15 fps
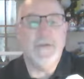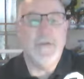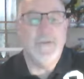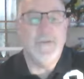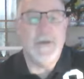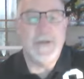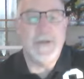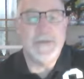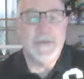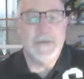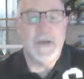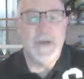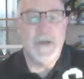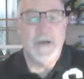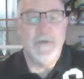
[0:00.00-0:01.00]
to address
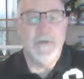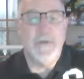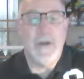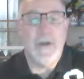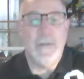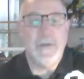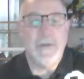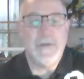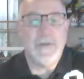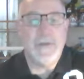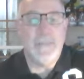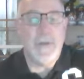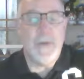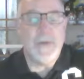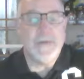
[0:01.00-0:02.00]
overcoming
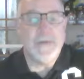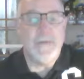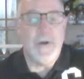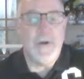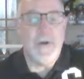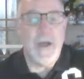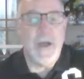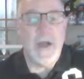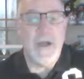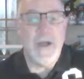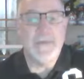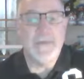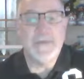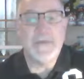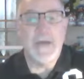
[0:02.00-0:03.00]
shipwrecks in our
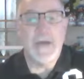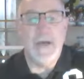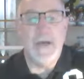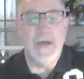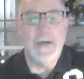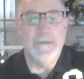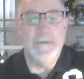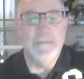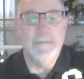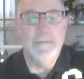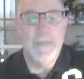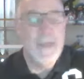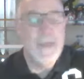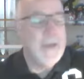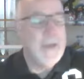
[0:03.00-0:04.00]
lives. Um,
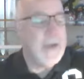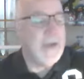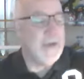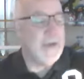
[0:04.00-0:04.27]
I